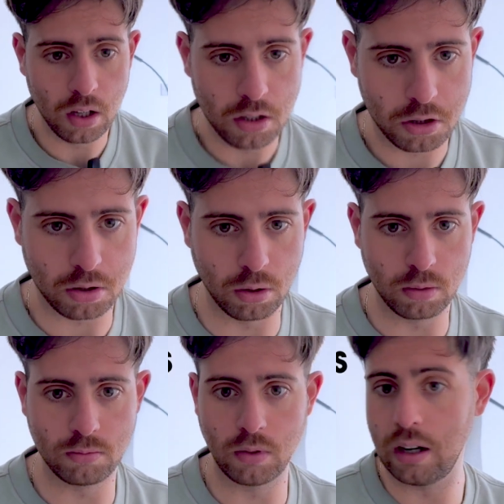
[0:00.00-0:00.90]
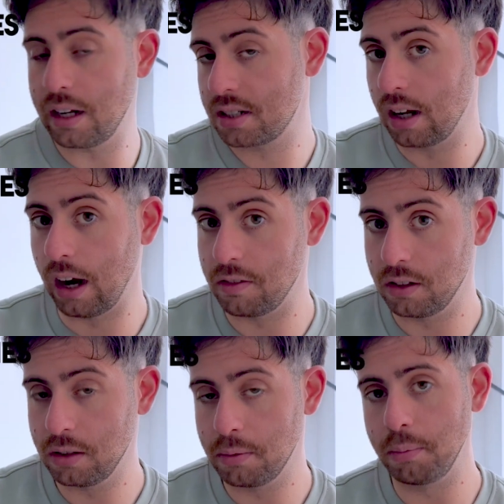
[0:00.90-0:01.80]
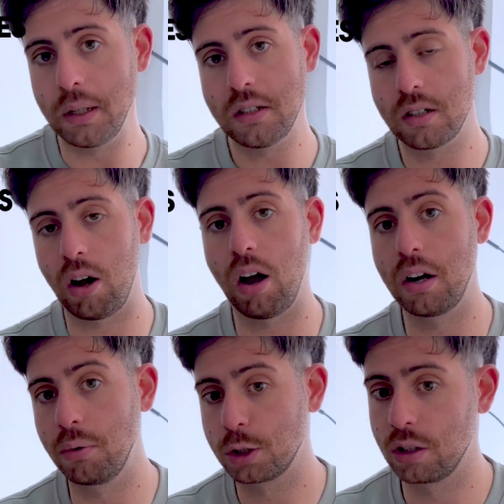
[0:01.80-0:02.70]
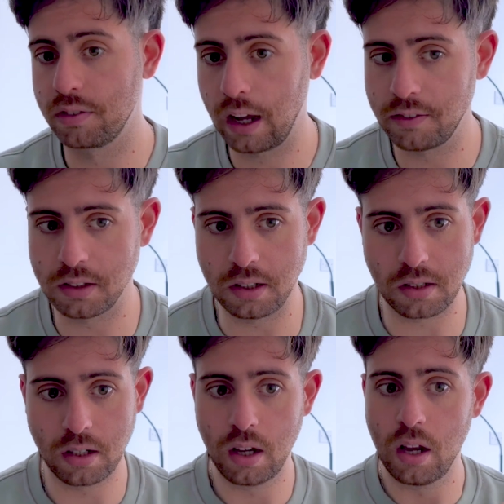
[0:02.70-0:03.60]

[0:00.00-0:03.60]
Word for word: So less saliva means a higher risk of cavities.